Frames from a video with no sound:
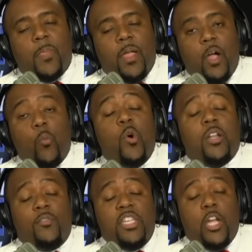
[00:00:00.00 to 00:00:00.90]
one
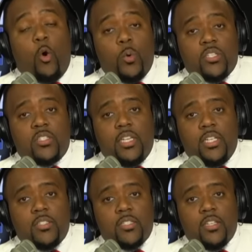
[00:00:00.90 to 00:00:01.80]
of the oldest
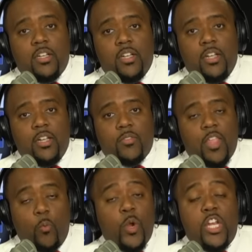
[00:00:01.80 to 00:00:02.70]
cities
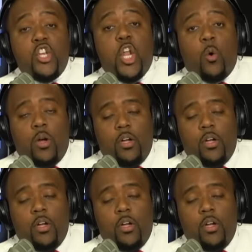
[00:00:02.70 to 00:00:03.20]
that we know